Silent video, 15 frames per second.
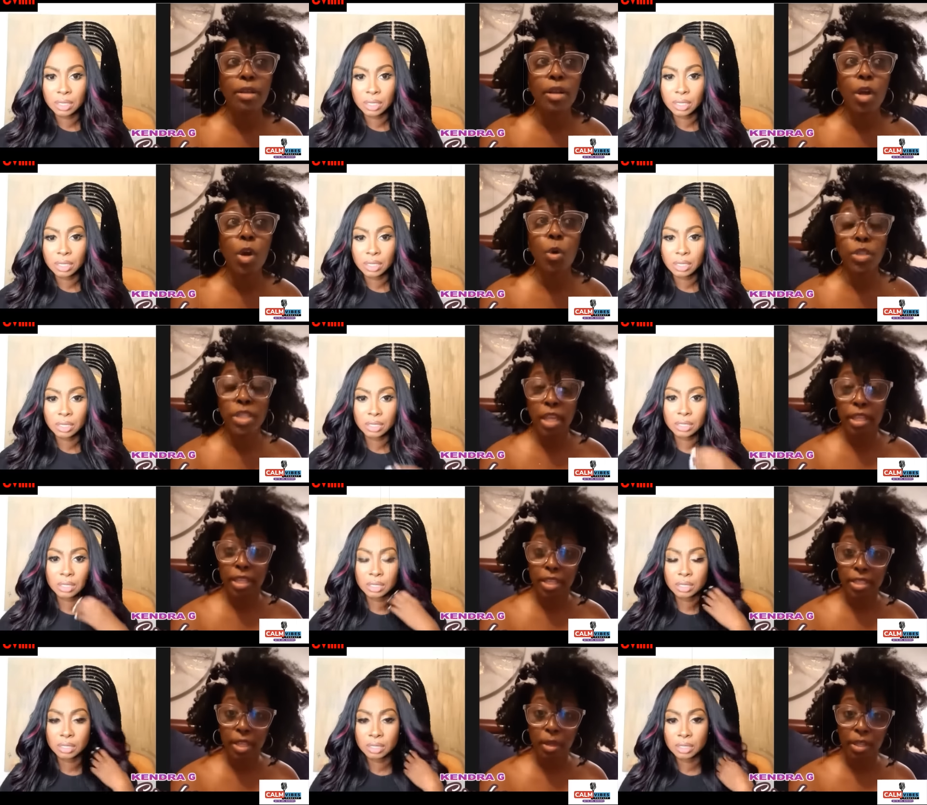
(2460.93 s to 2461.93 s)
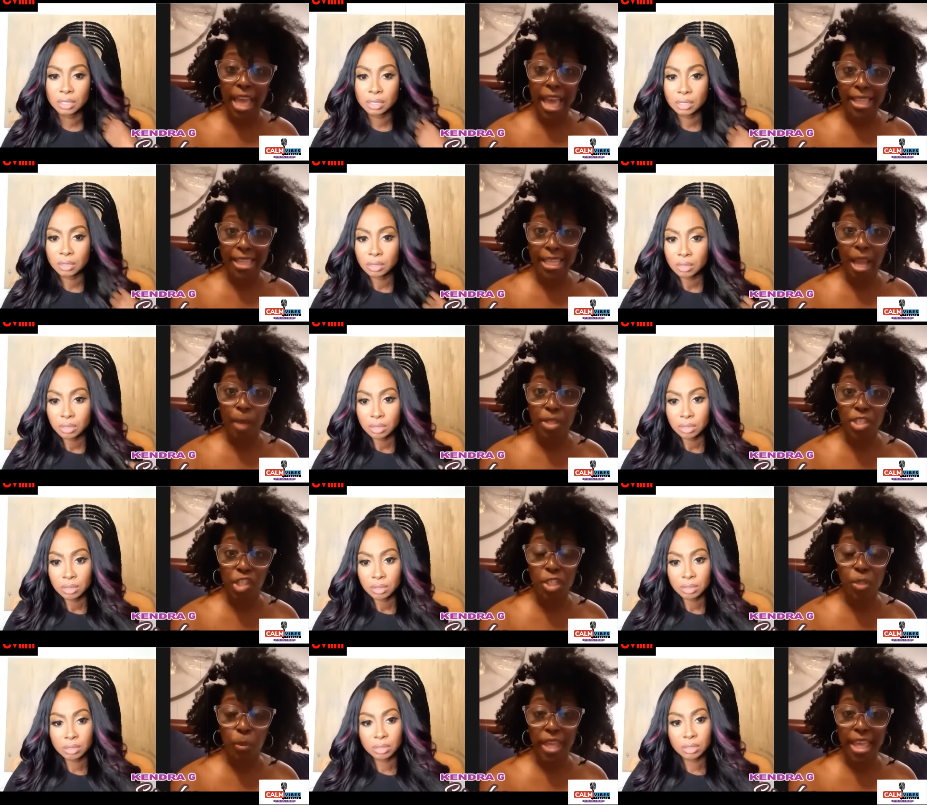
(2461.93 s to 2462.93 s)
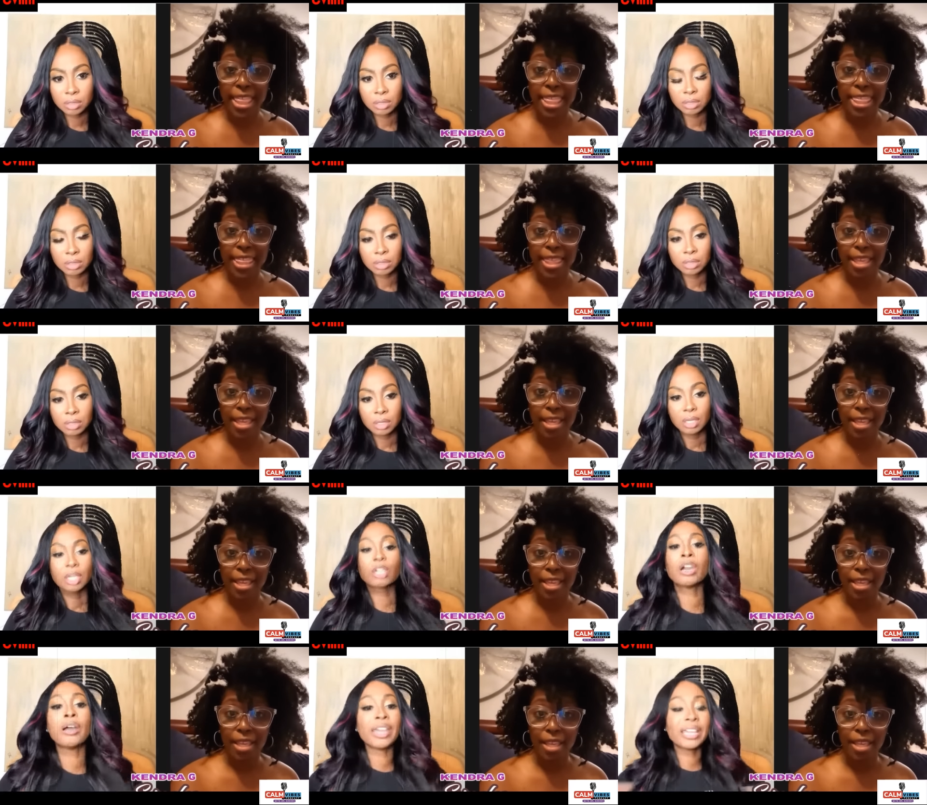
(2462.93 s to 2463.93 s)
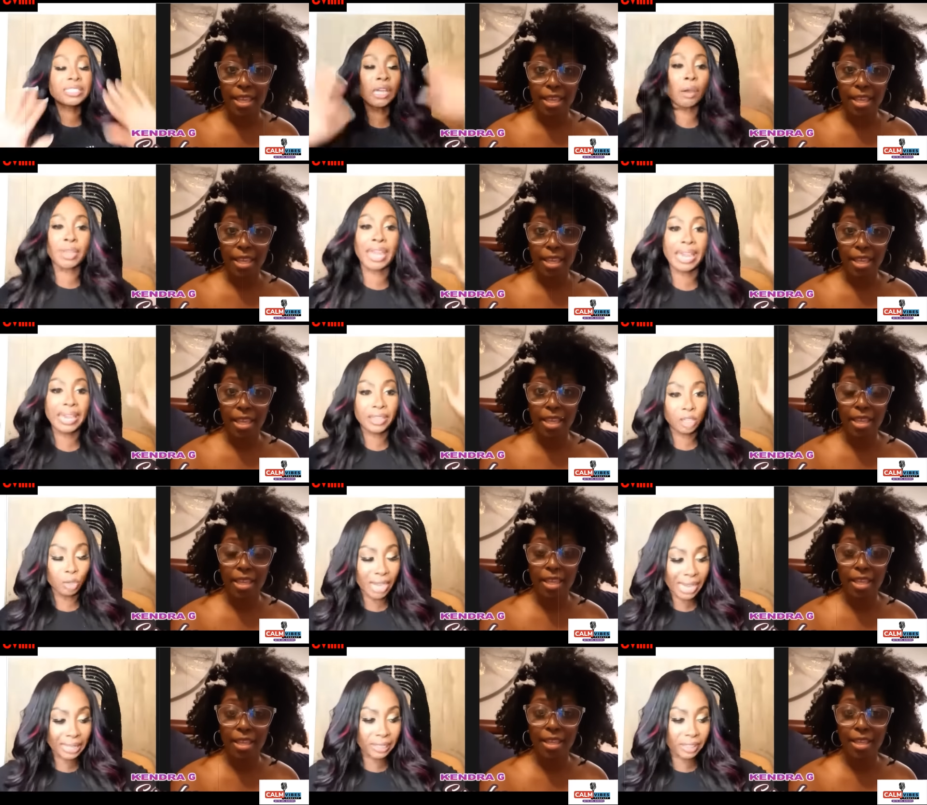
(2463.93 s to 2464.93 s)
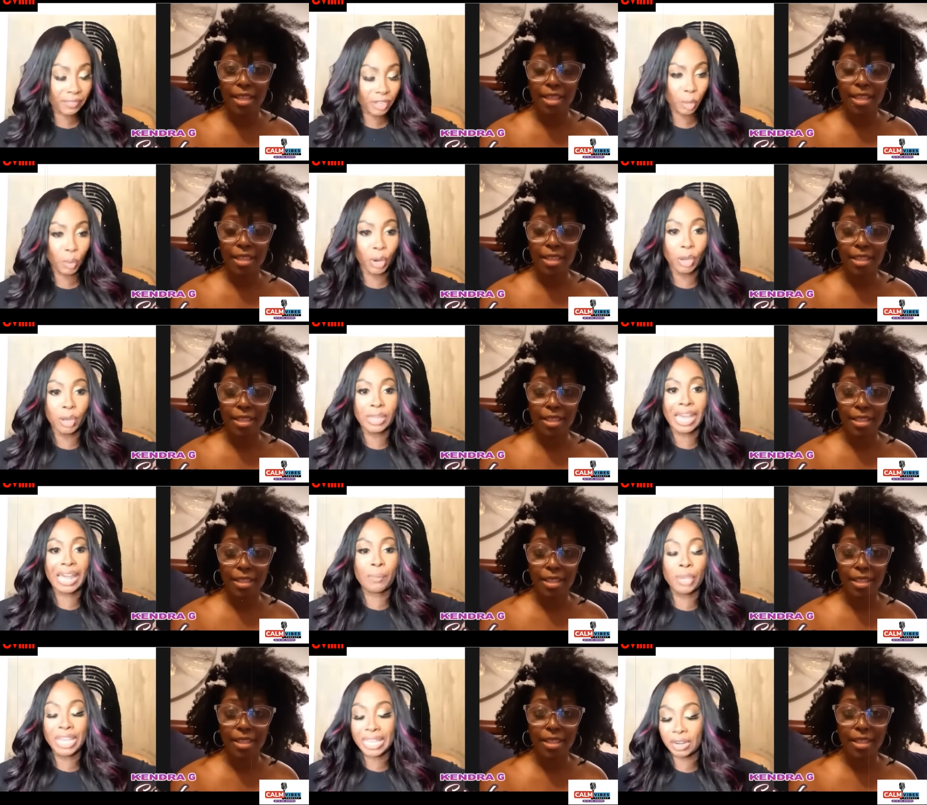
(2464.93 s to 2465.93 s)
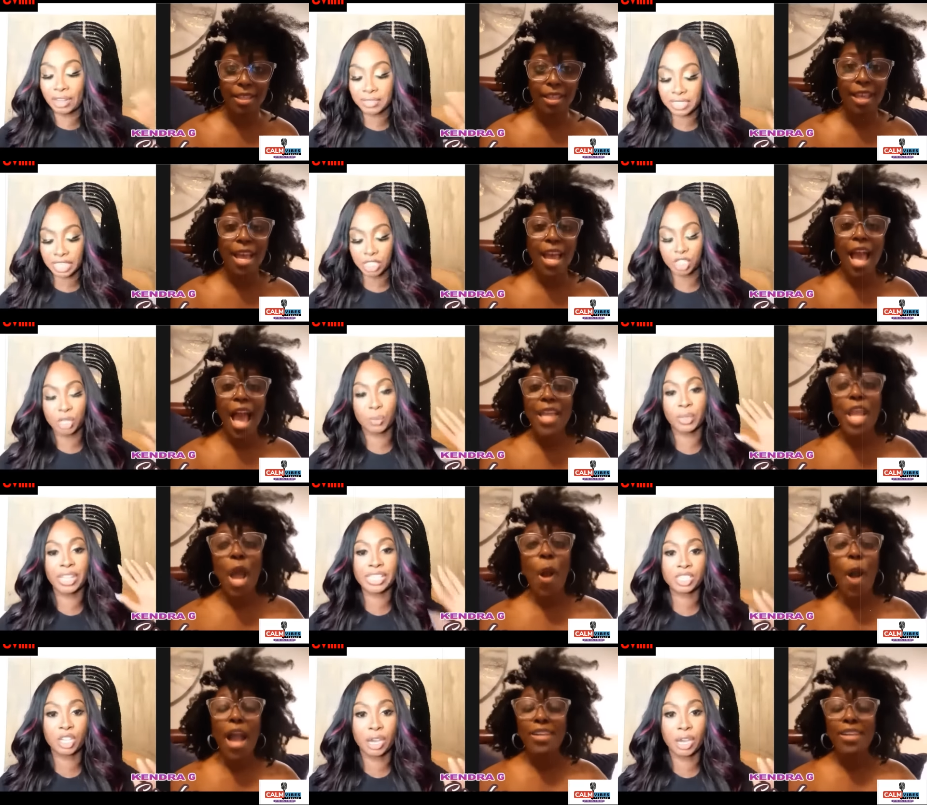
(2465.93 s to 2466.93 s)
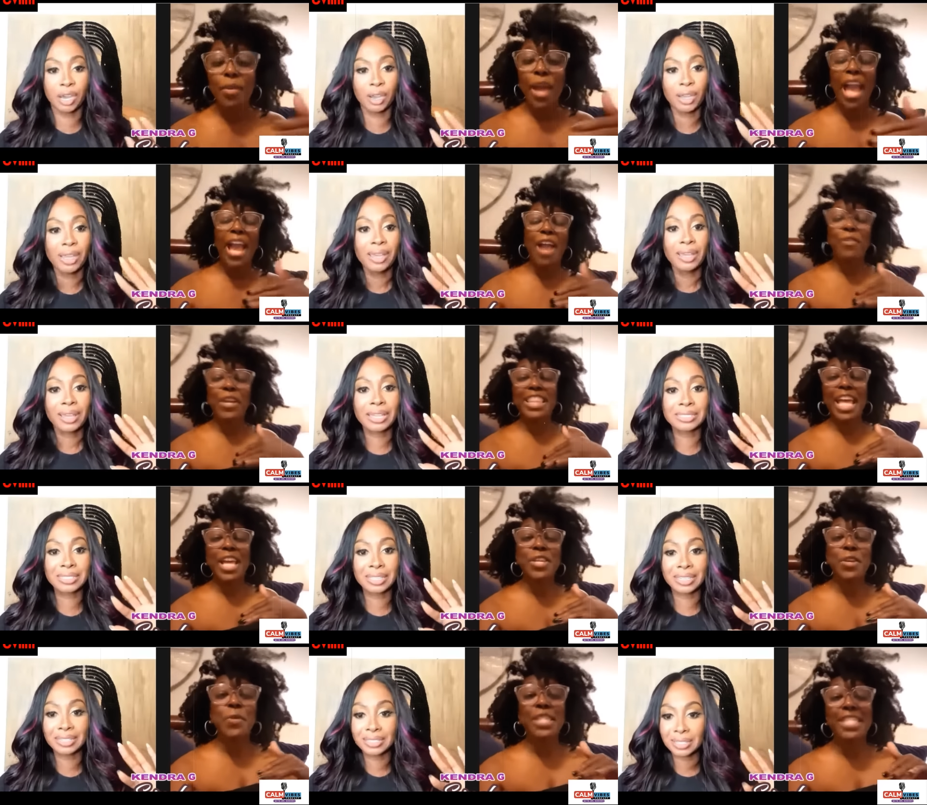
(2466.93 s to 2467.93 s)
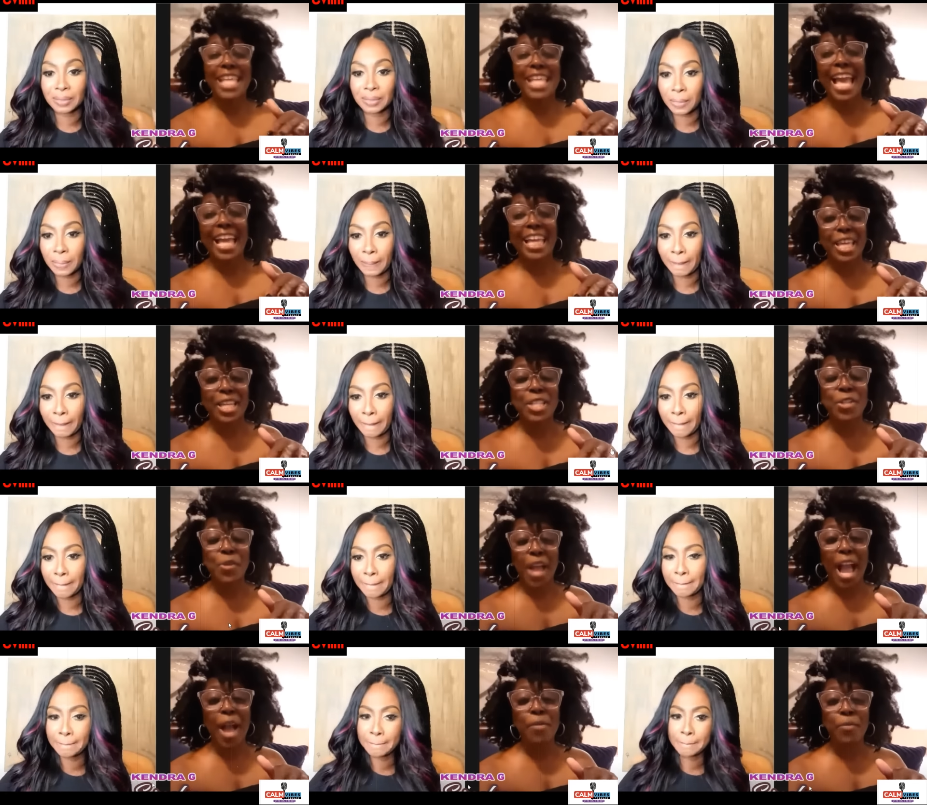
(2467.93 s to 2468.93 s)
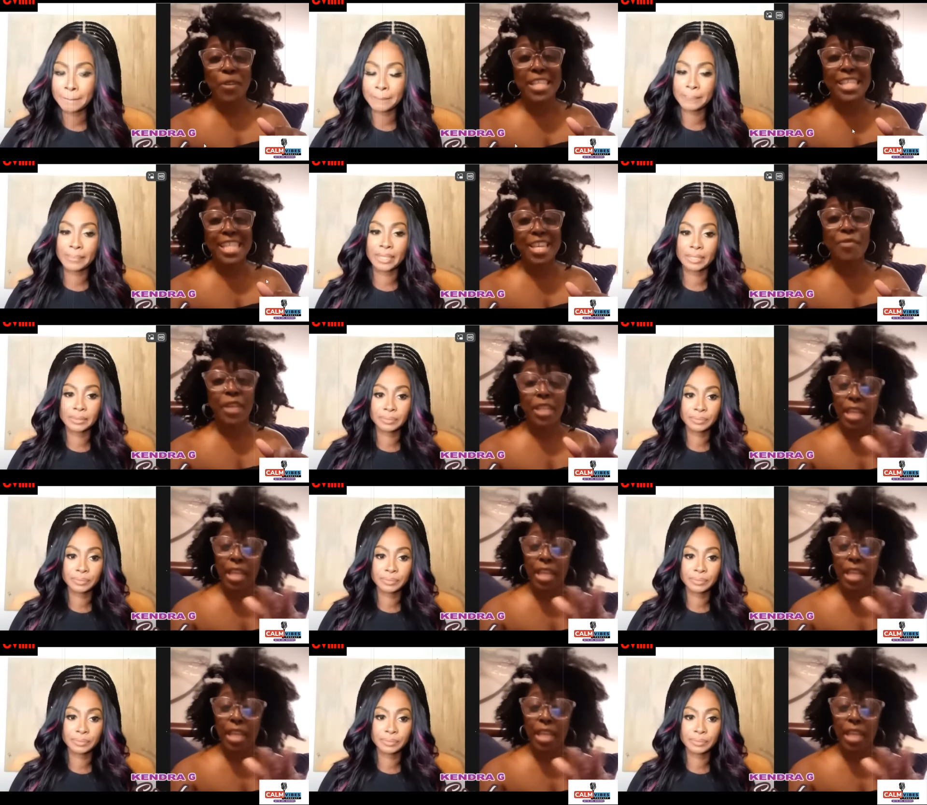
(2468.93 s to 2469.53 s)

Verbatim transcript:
Speaker 1: Who, the guy that I was just with?
Speaker 2: Girl, it's okay. You guys live in your world. We get off tangent. But
Speaker 1: no, everything you said, Kendra, I'm receiving.